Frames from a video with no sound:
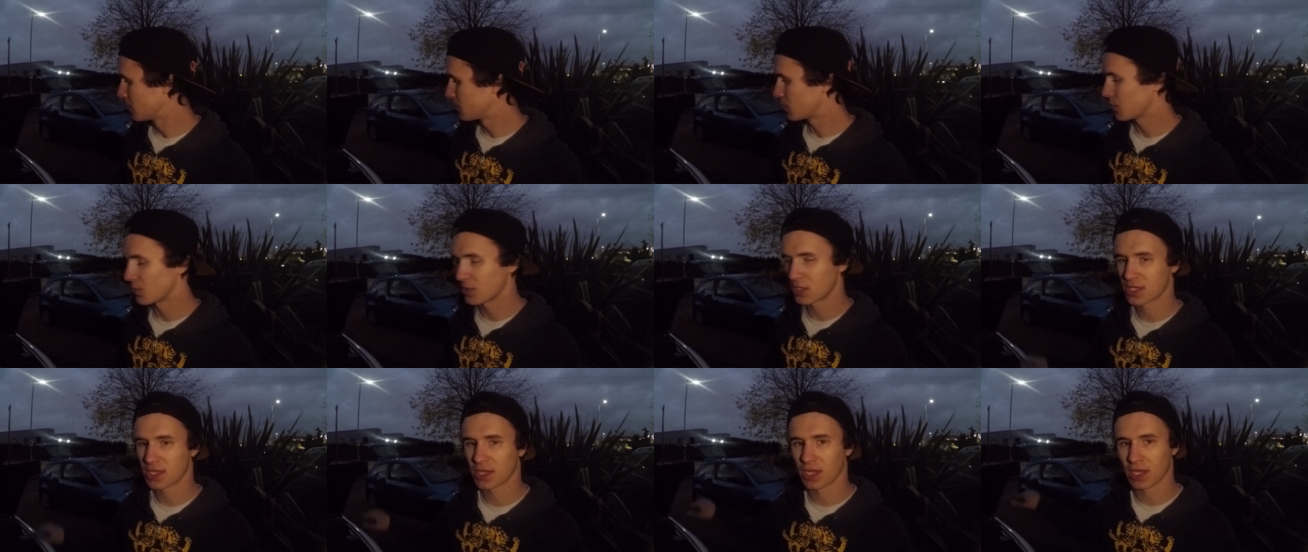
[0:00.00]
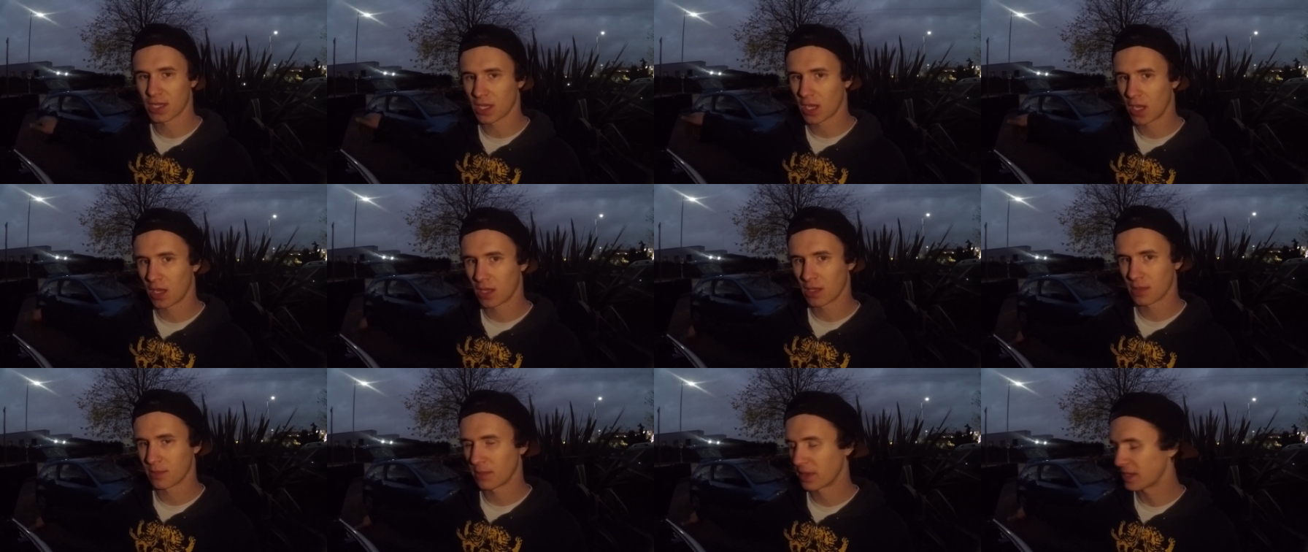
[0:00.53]
But we're just going to
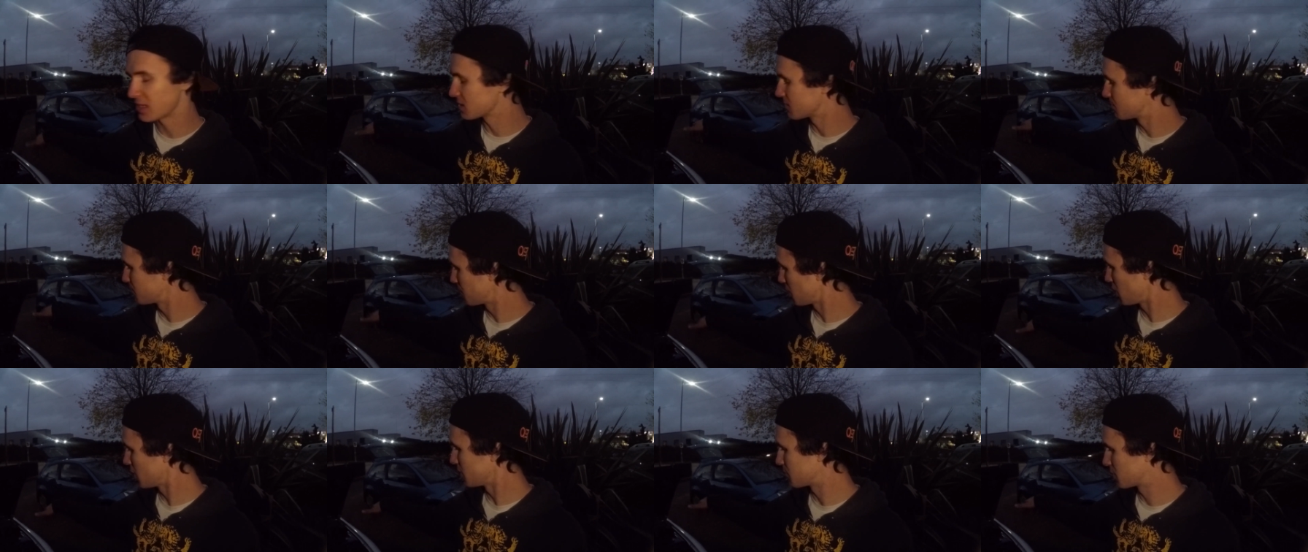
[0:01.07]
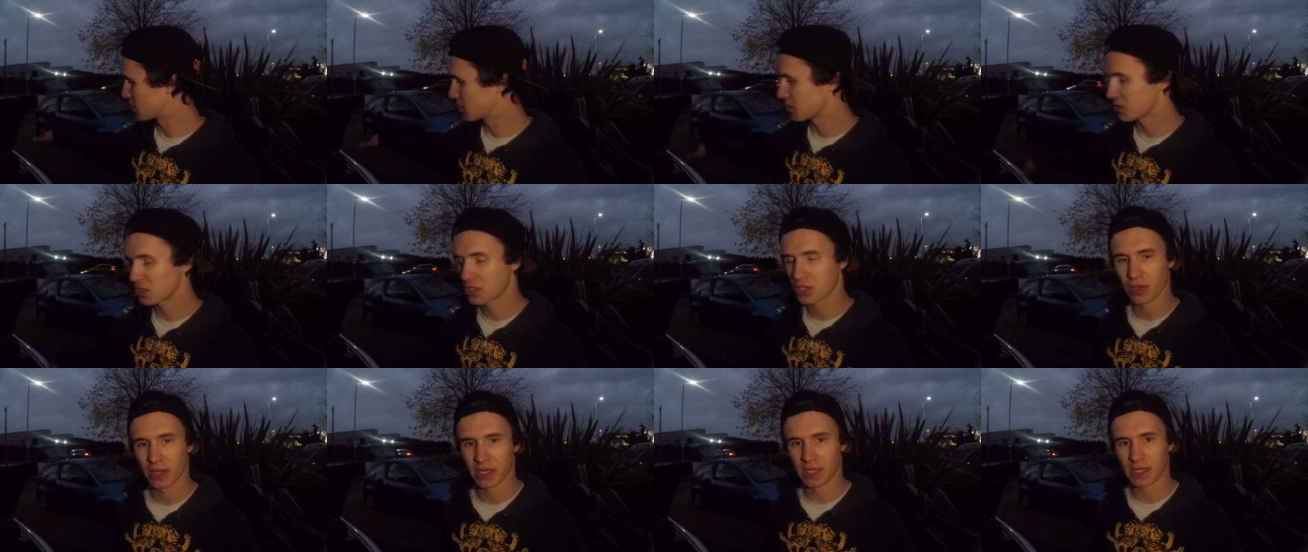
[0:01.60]
cut and make some pipe that
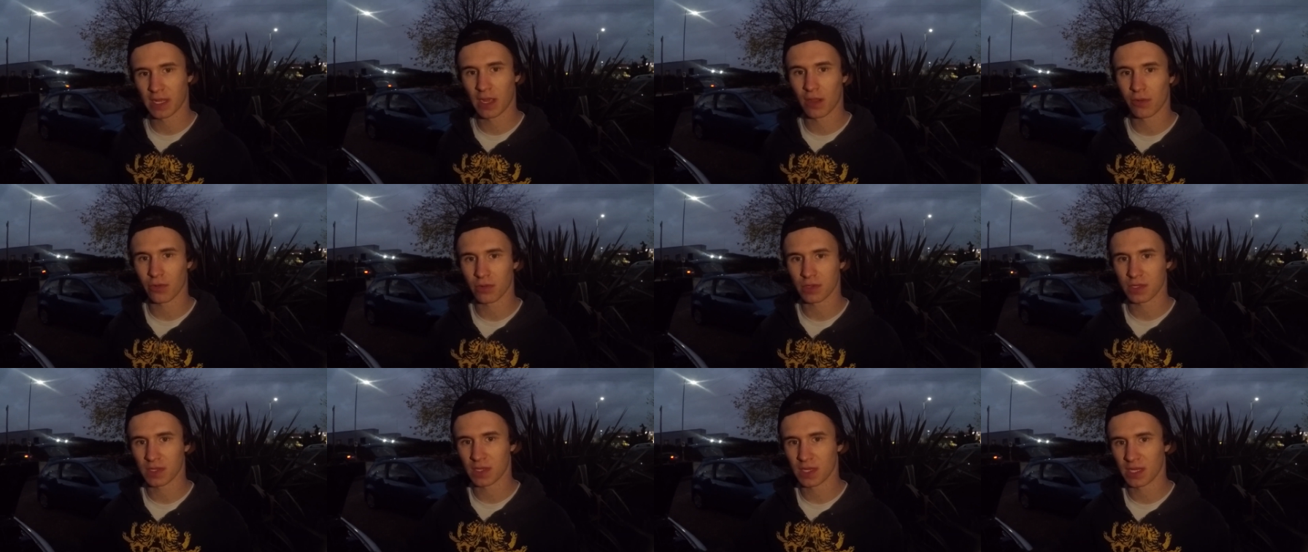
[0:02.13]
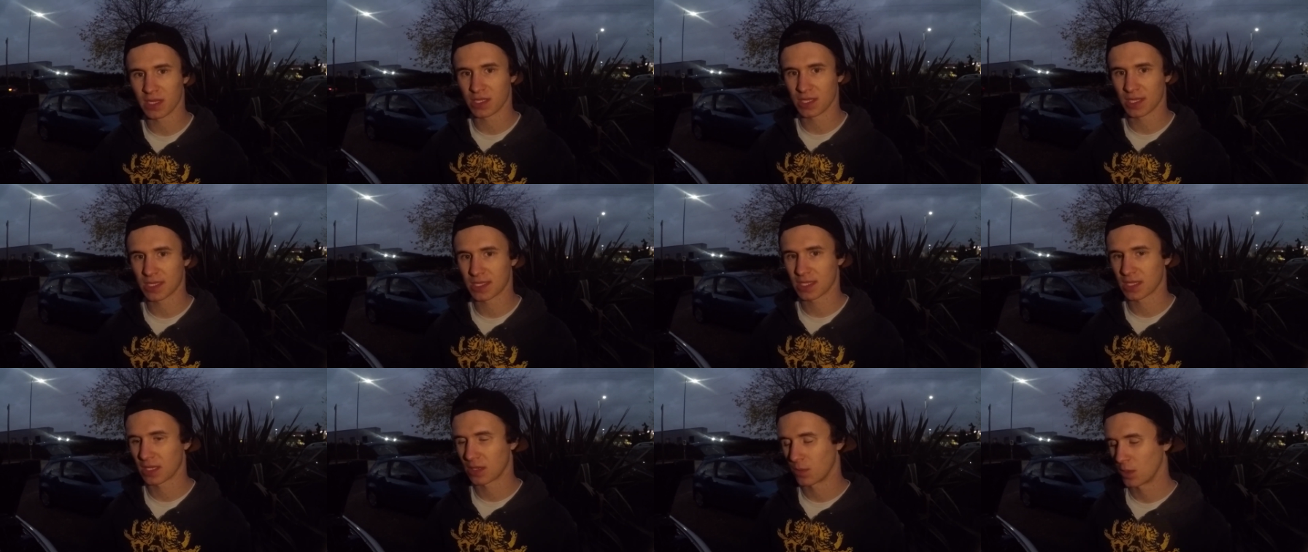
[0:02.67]
goes straight down onto the
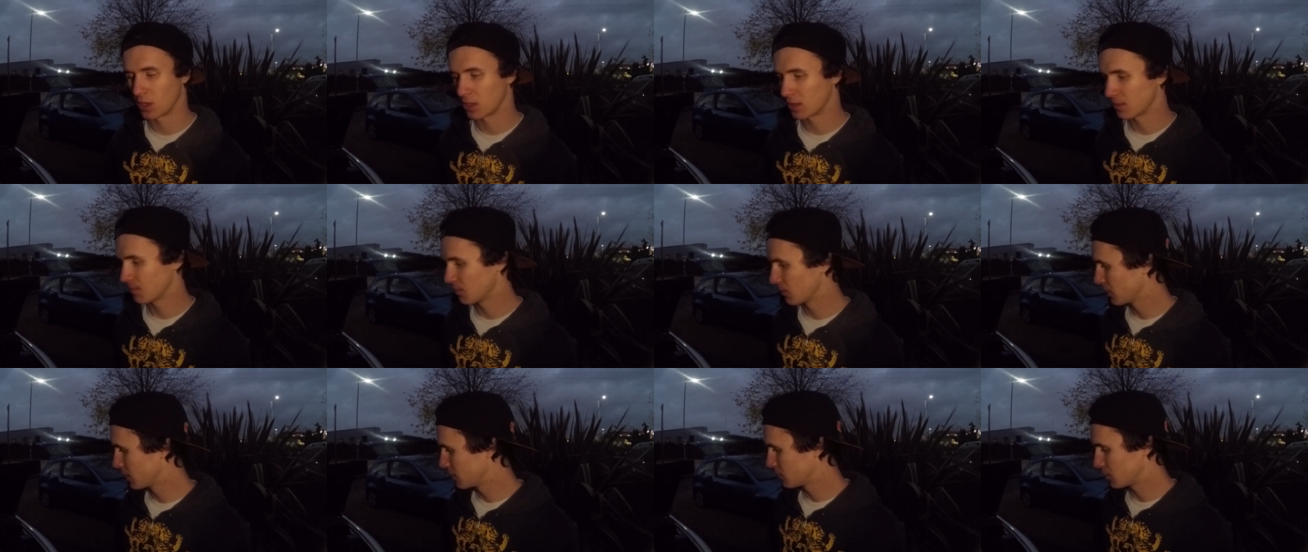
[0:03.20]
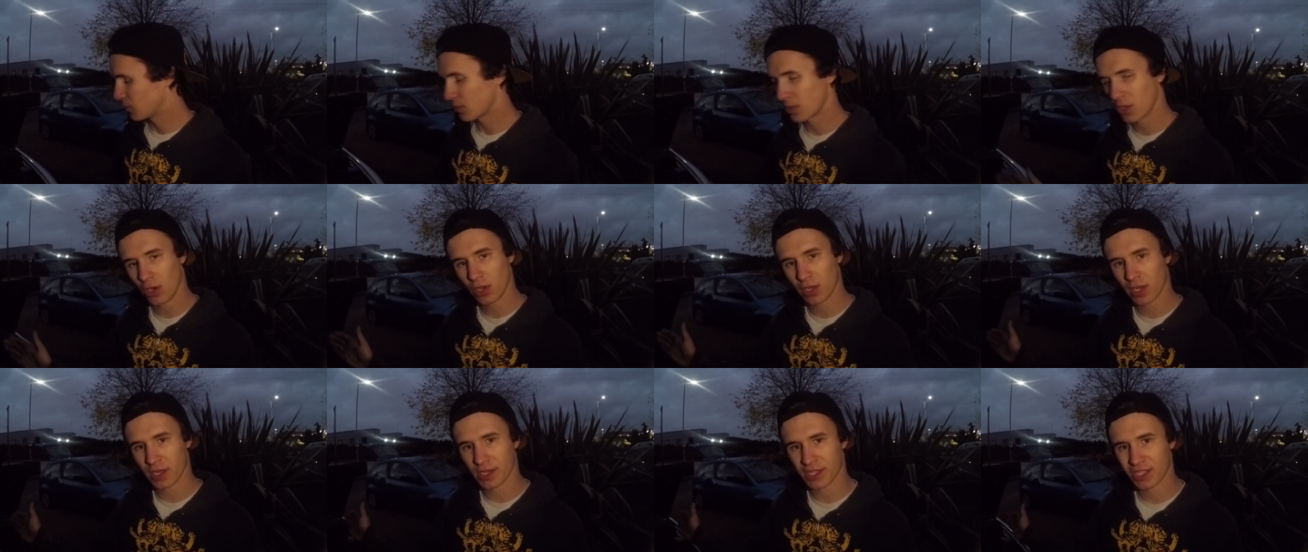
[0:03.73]
existing one. But we've
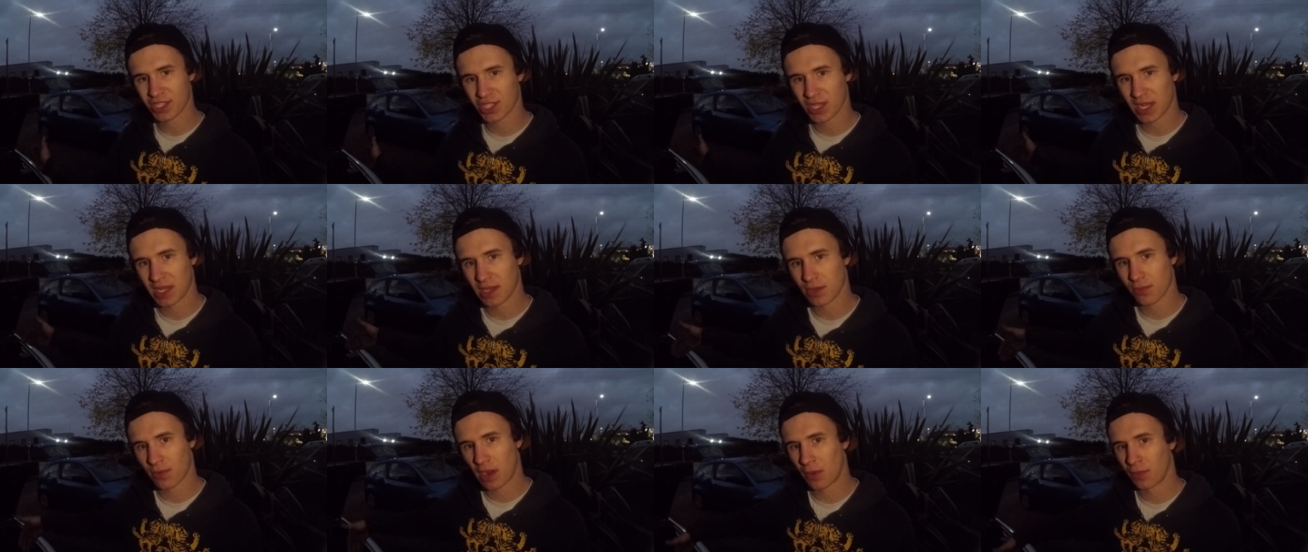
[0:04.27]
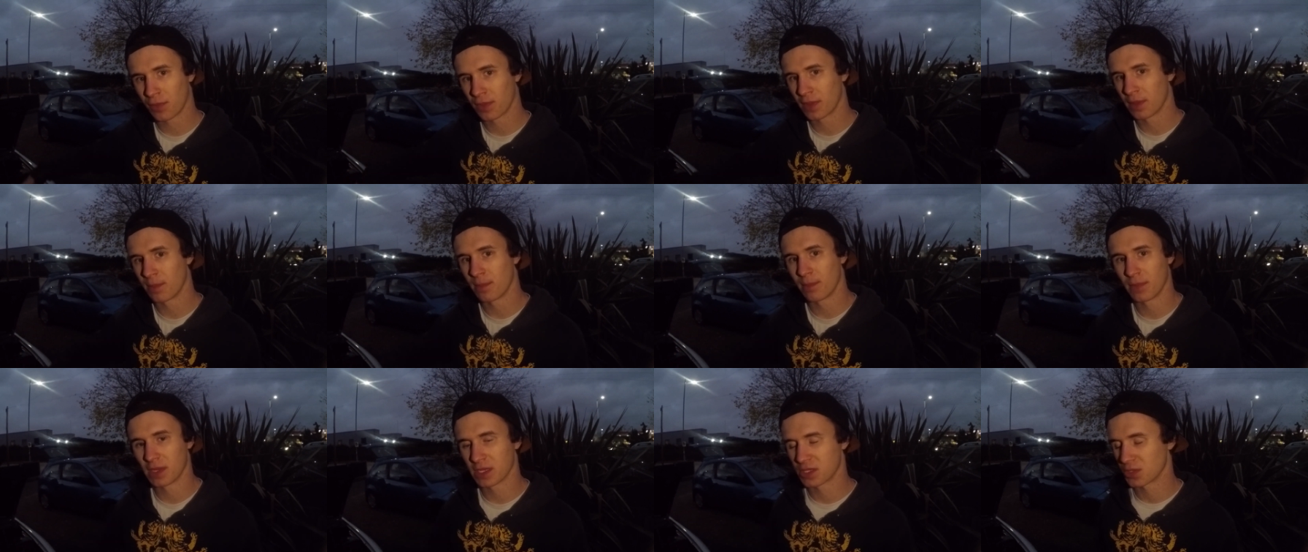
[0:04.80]
got to kind of snake round
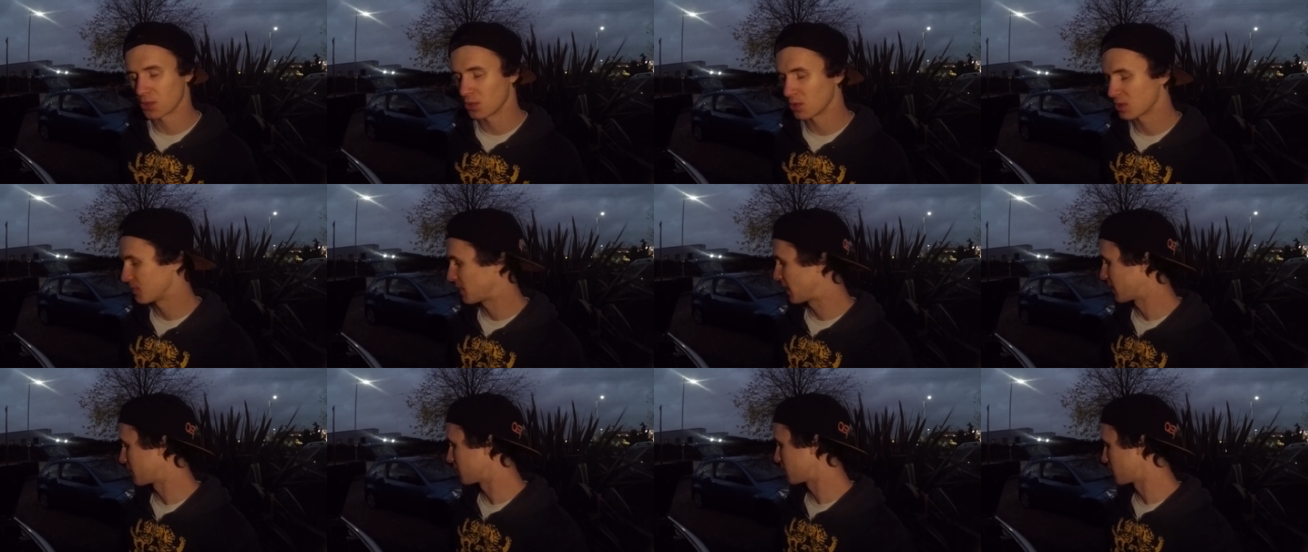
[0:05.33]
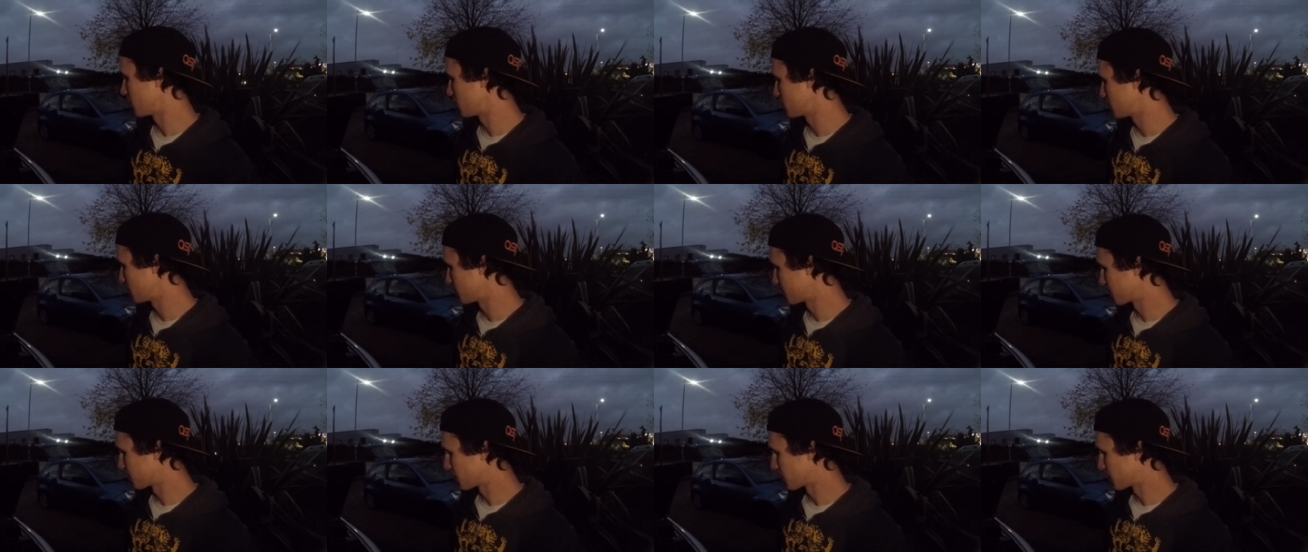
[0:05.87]
the exhaust manifold.